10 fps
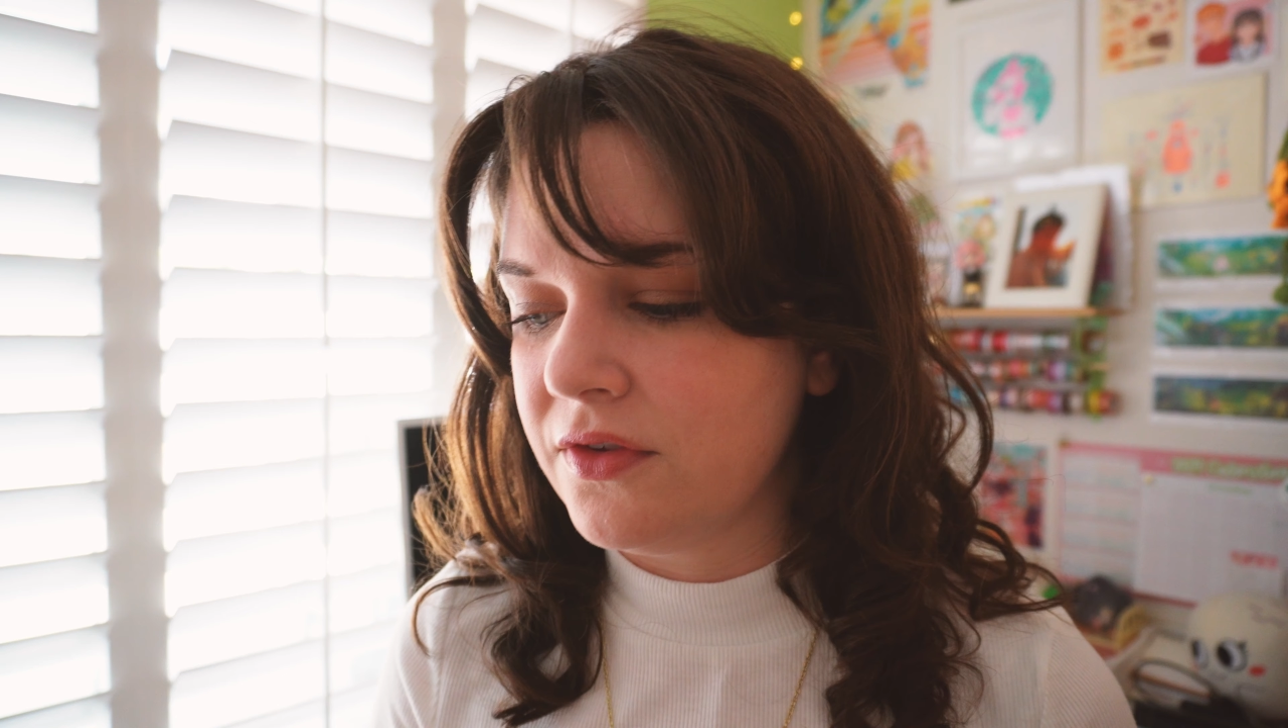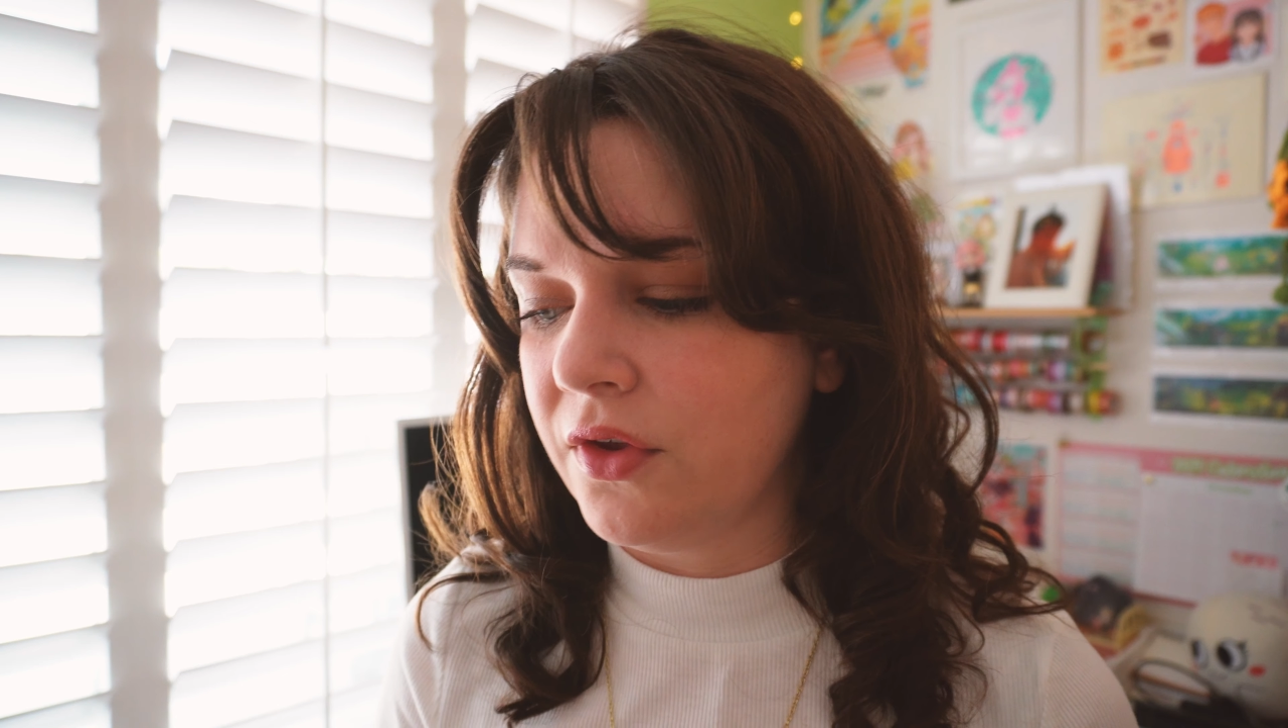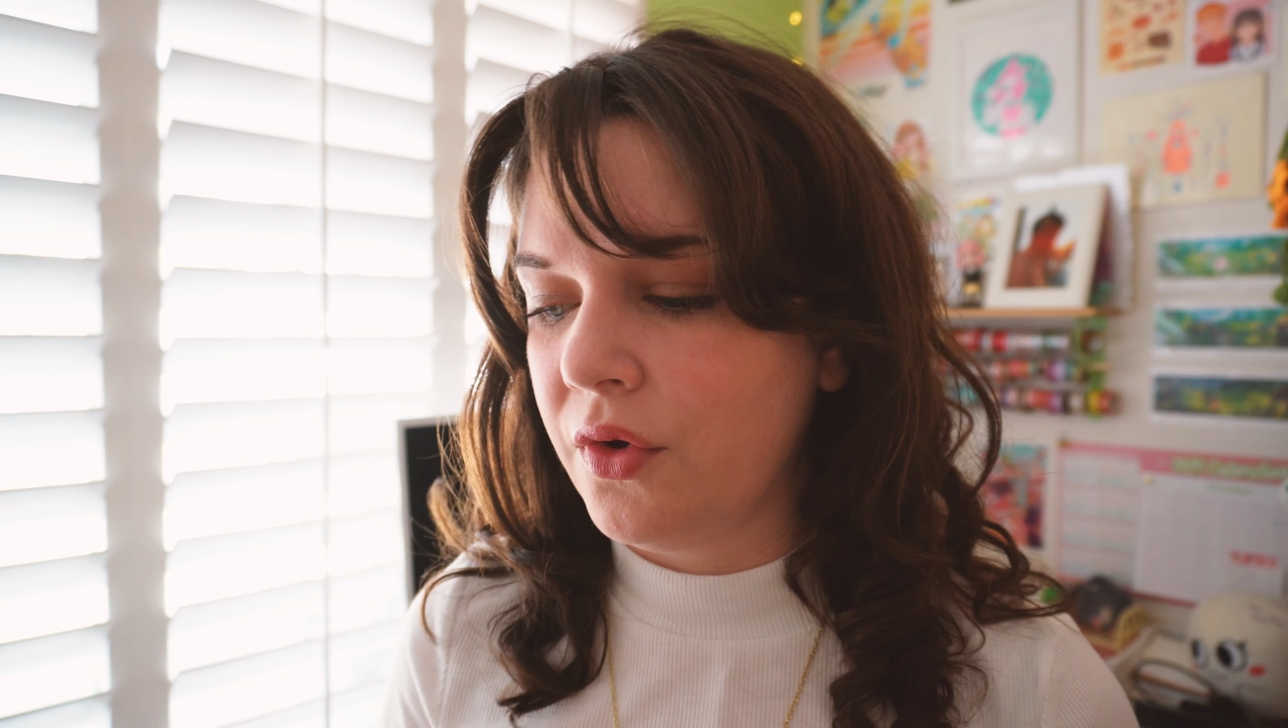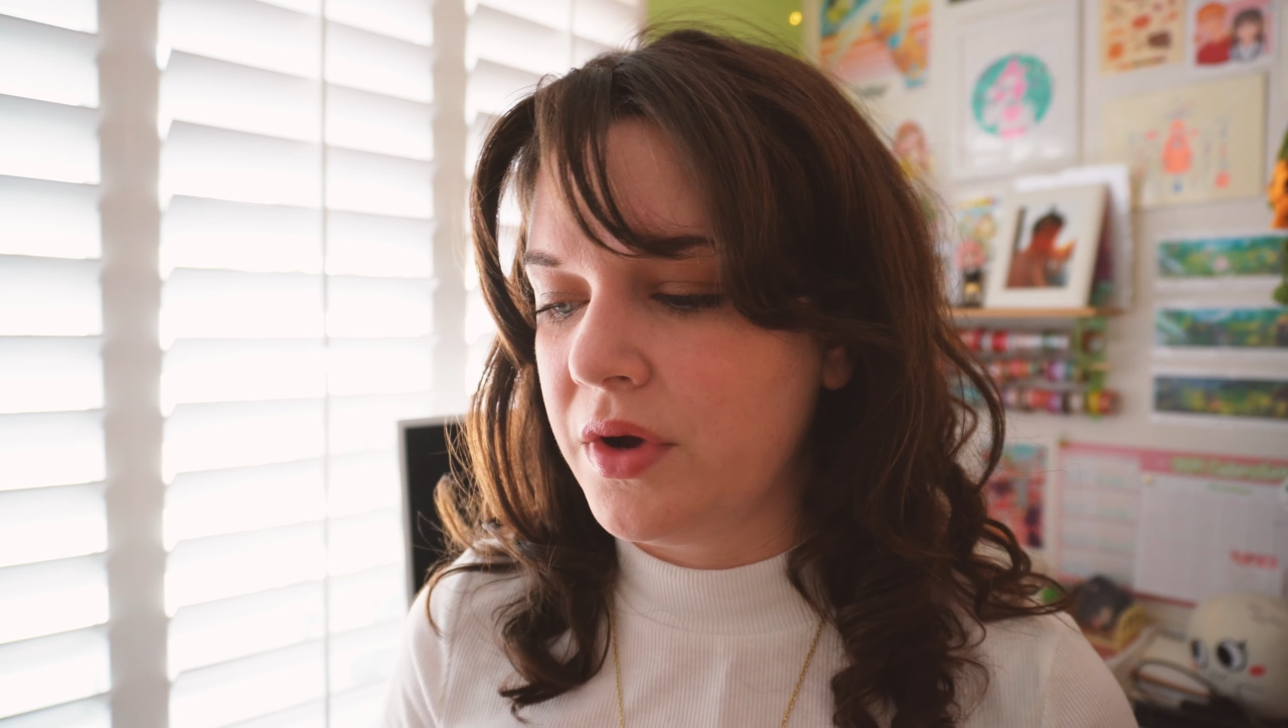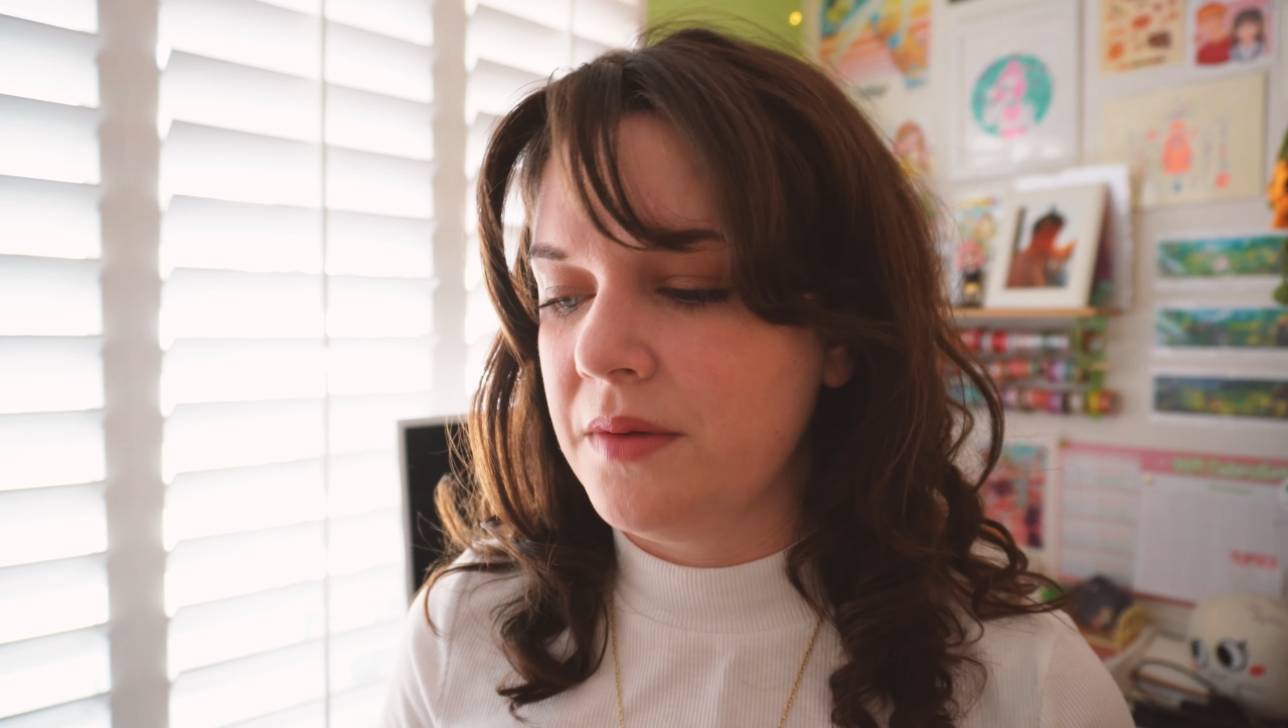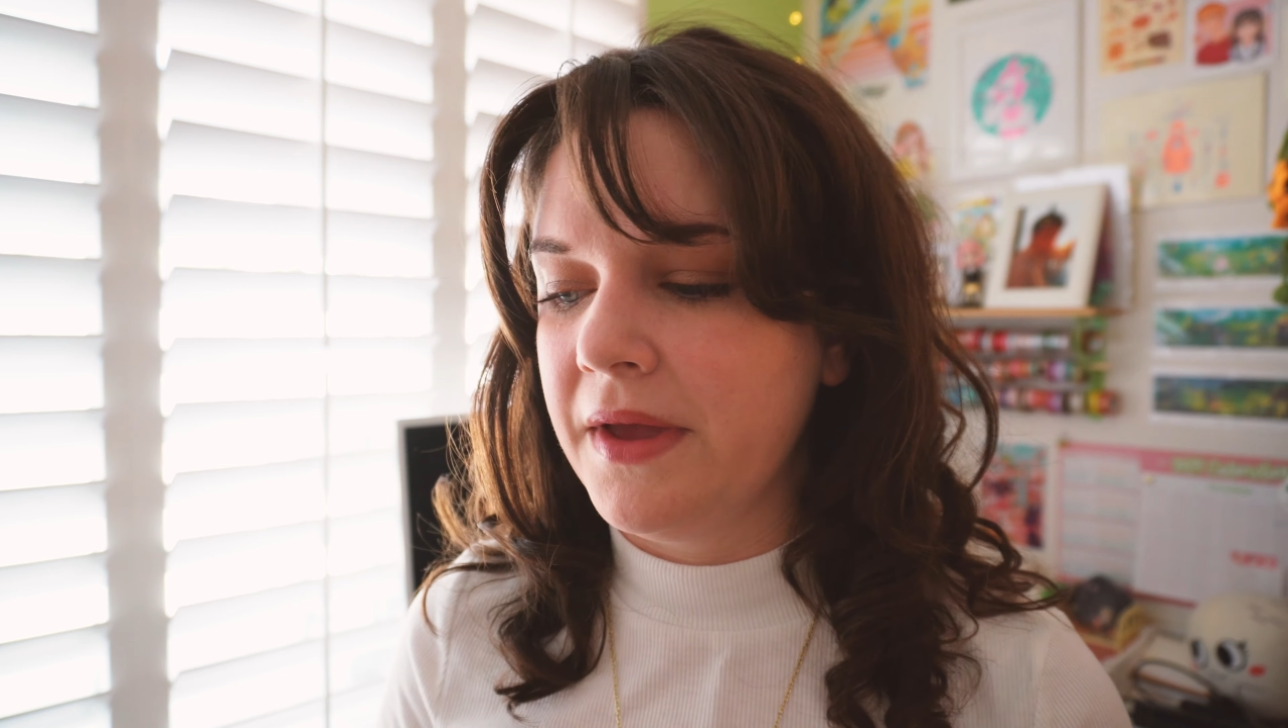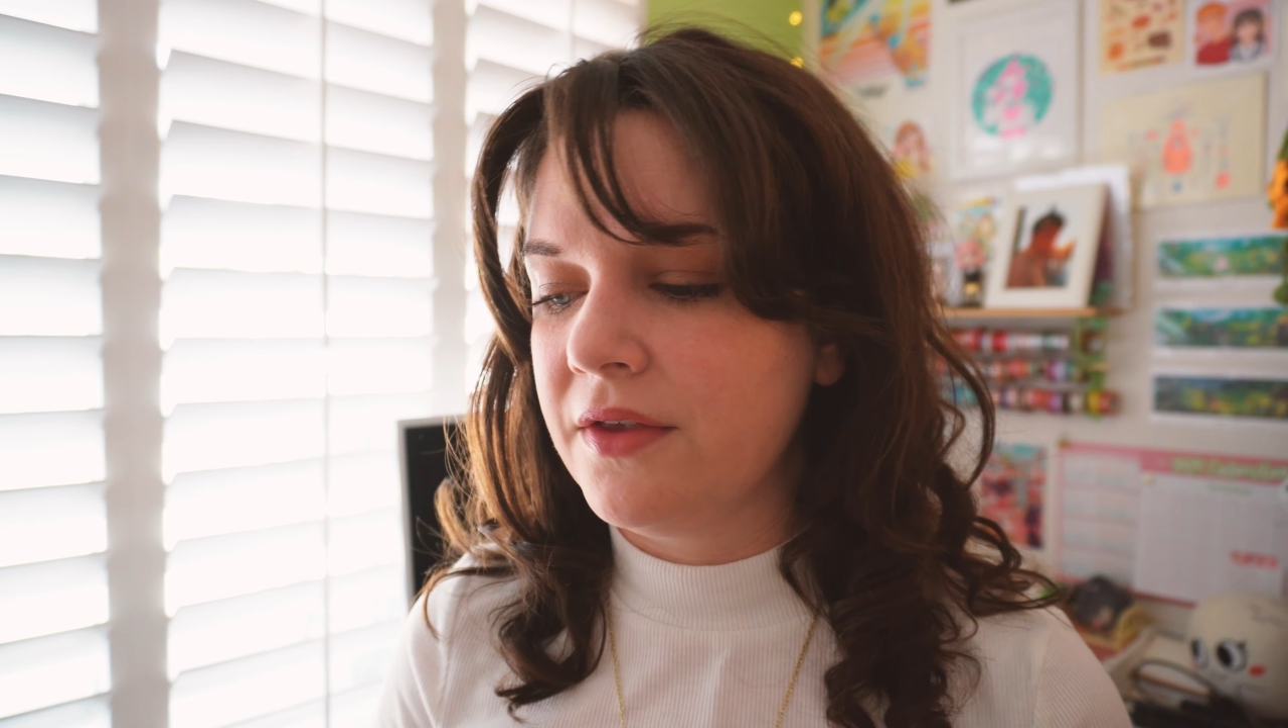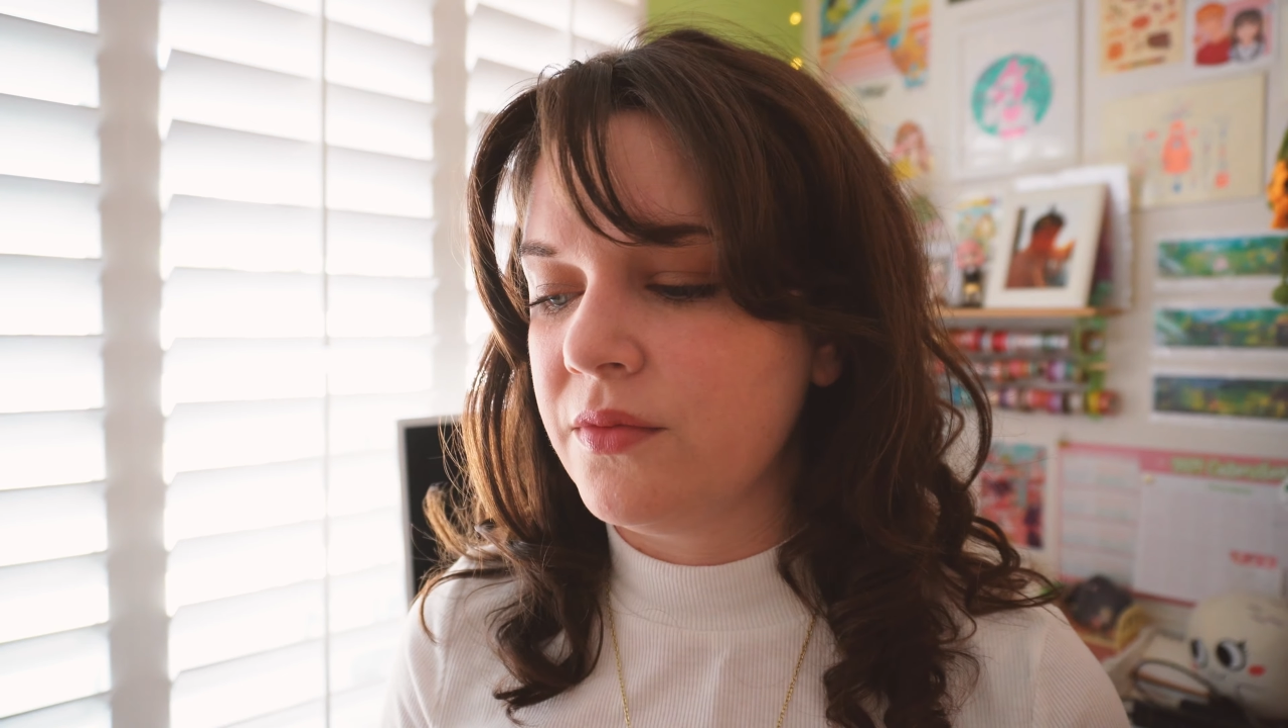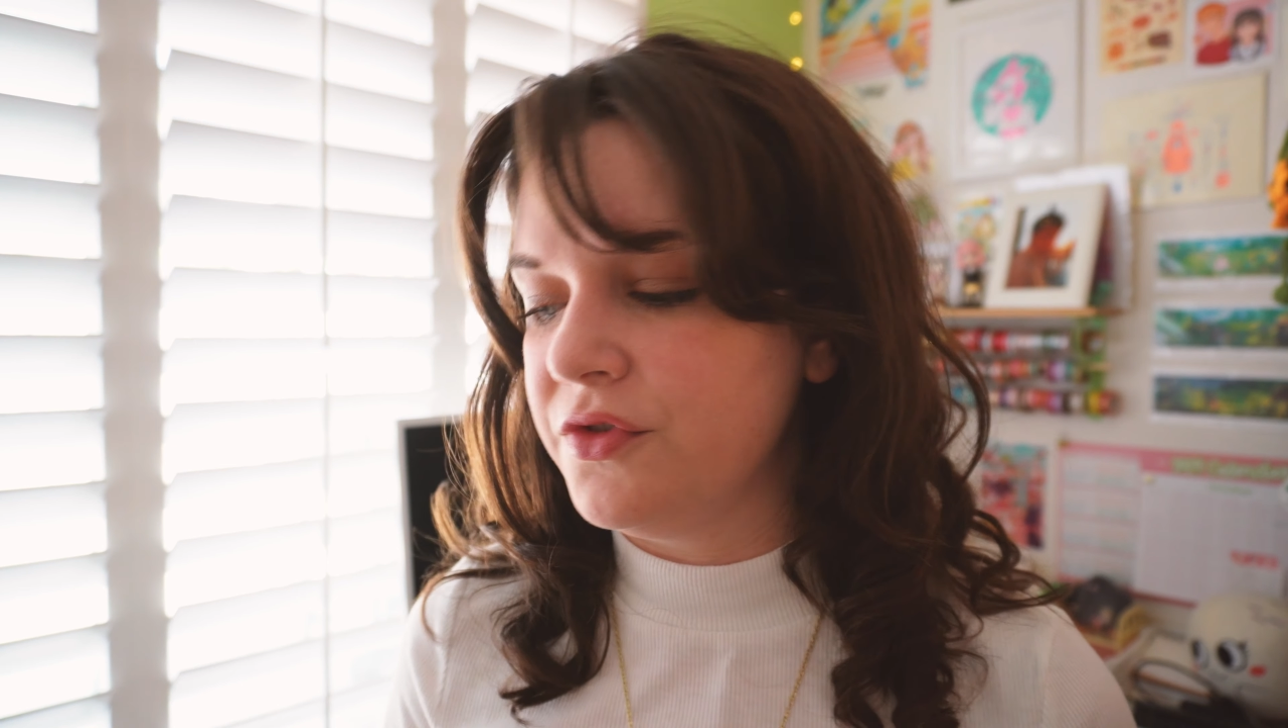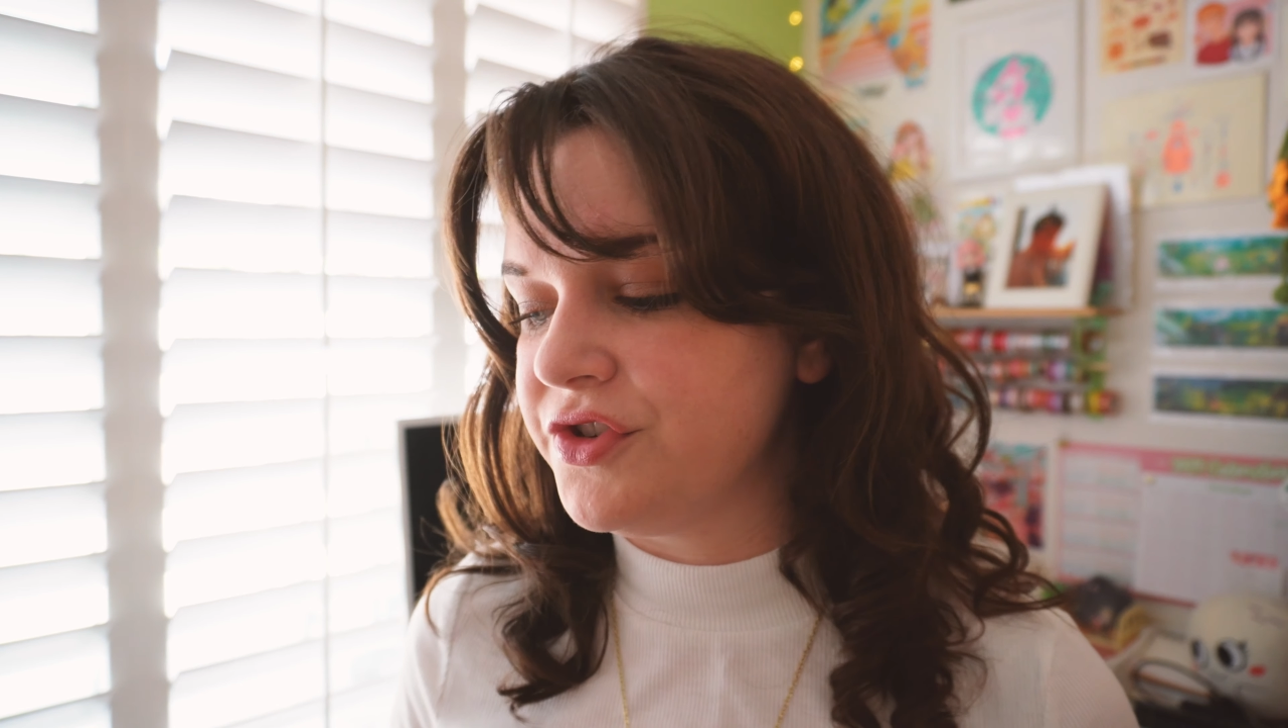So I may
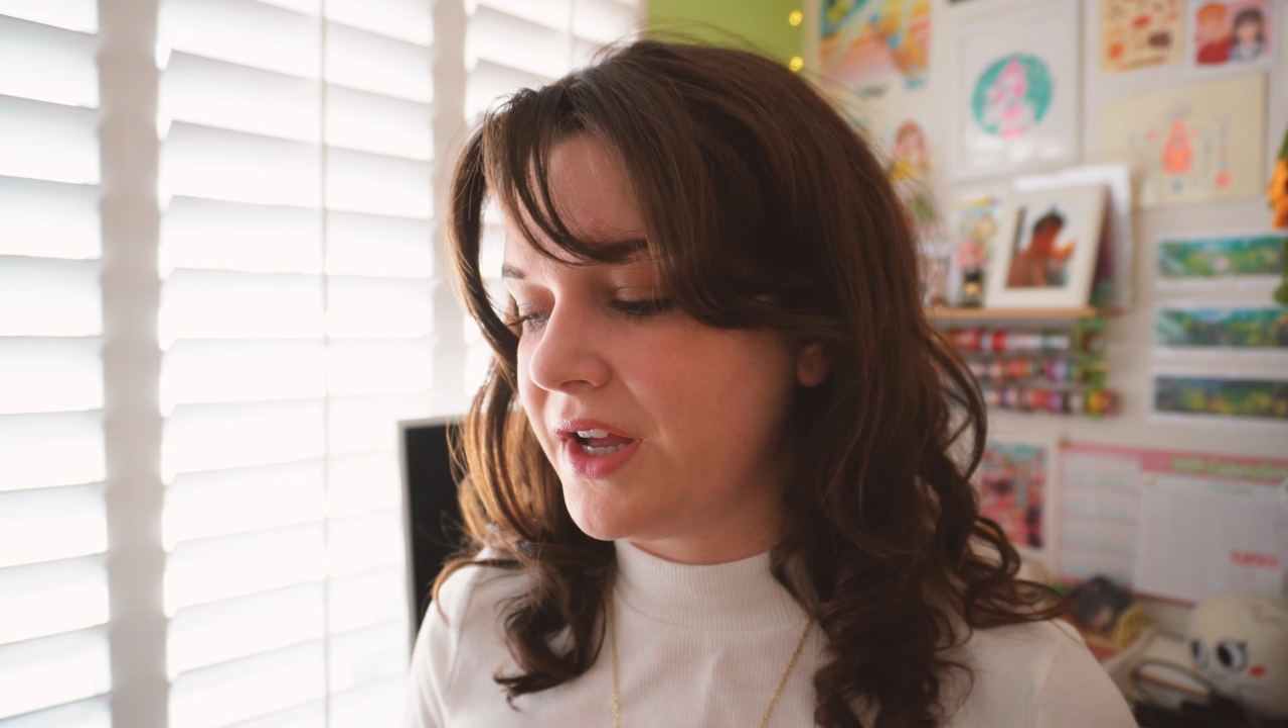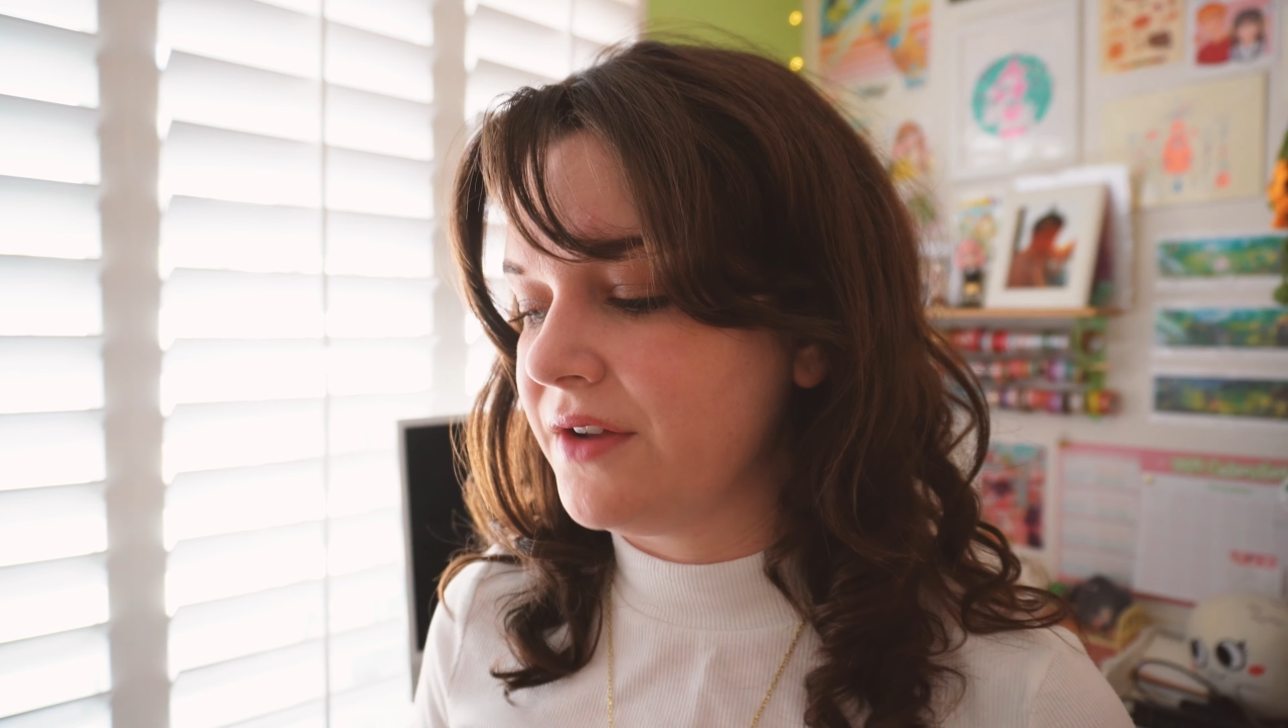as well just